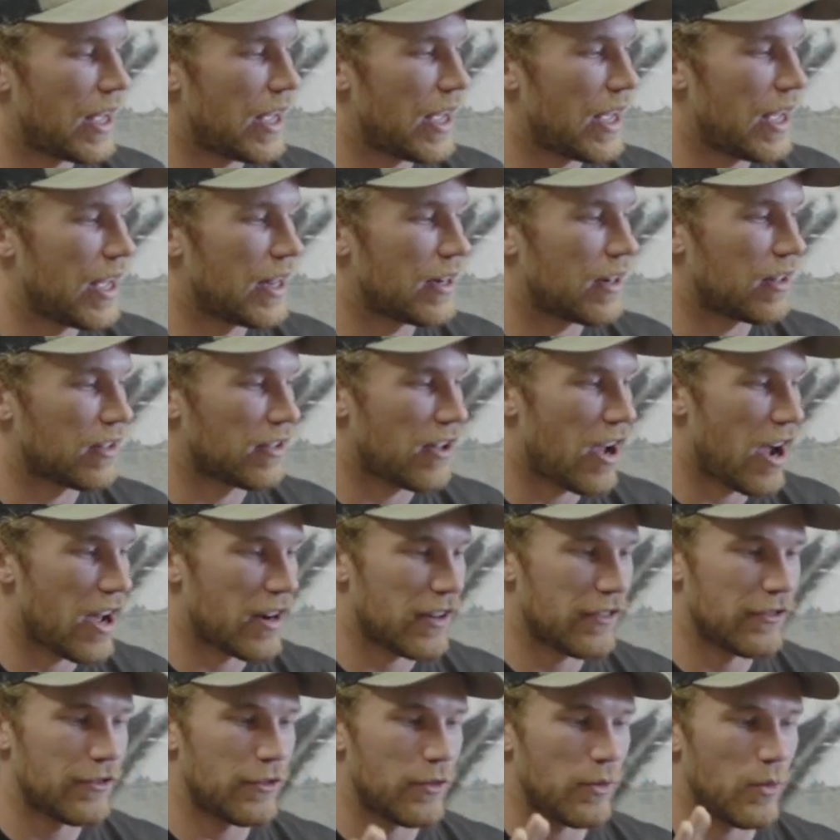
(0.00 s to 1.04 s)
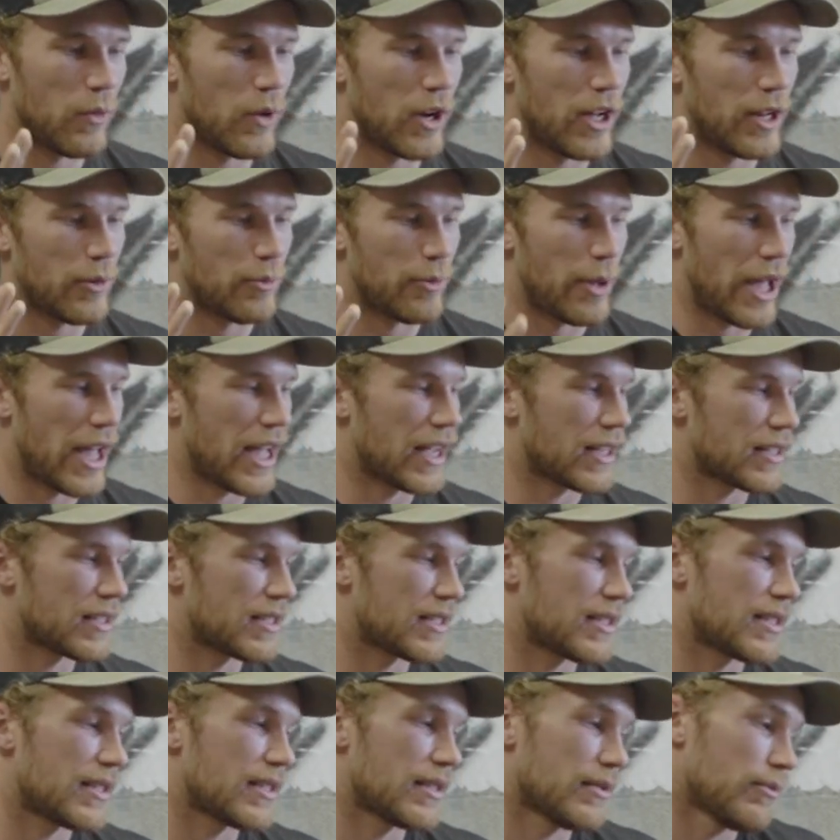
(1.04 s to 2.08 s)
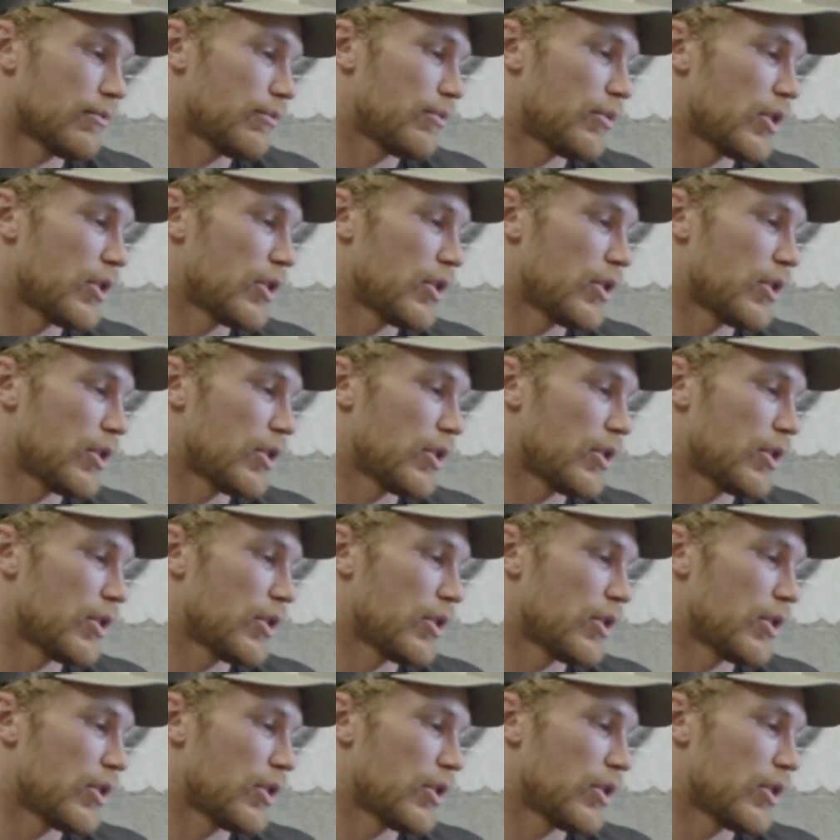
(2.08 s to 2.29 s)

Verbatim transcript: And a lot of what Banks